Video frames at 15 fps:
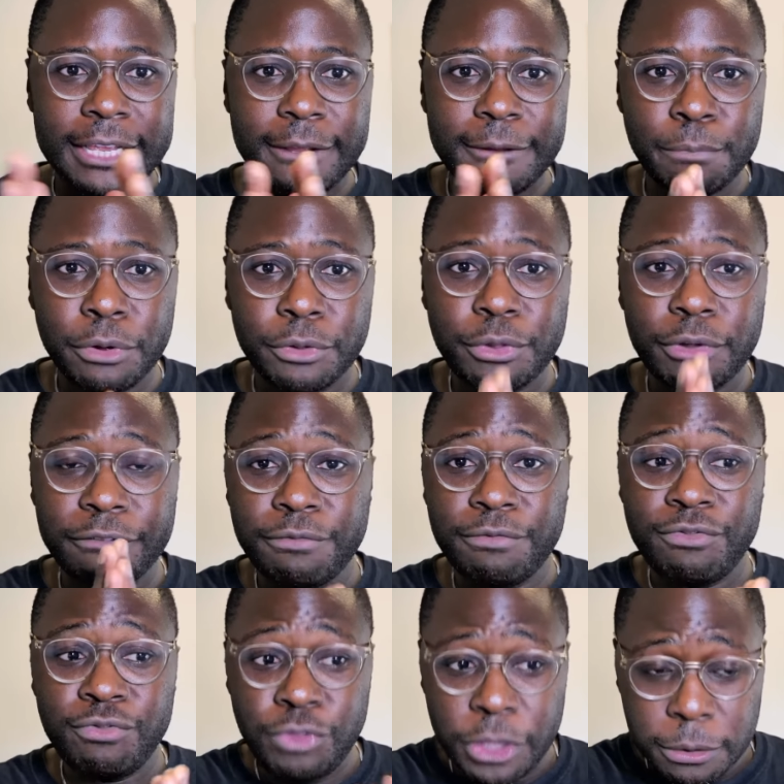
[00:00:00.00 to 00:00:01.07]
both of
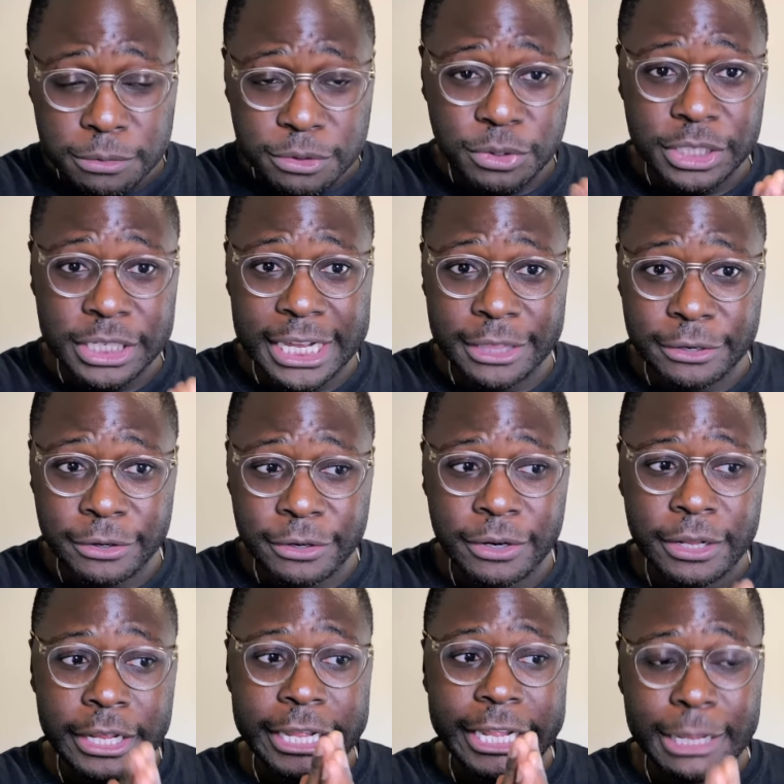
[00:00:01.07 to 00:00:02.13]
those together
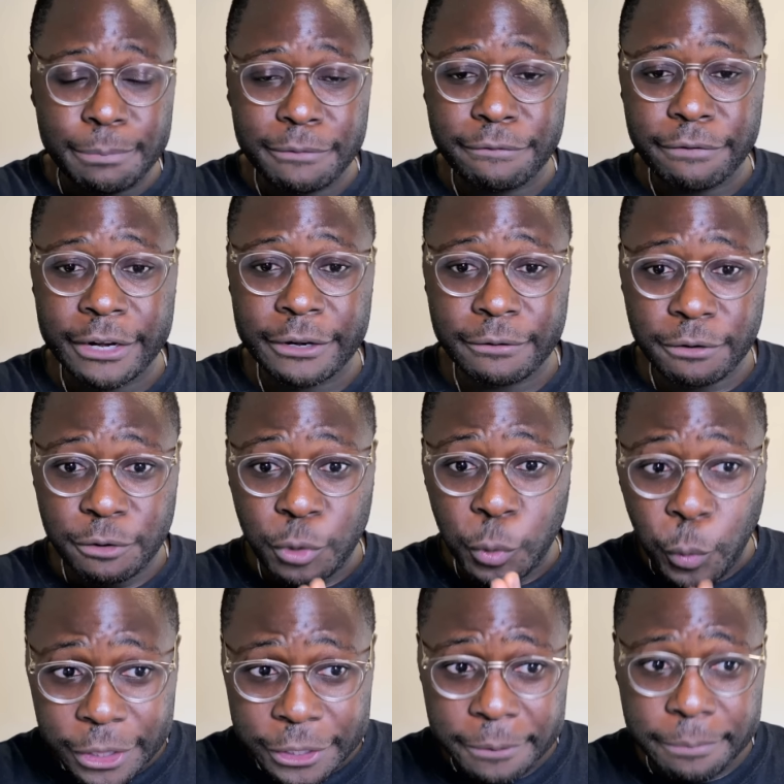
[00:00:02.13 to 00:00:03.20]
help you find quality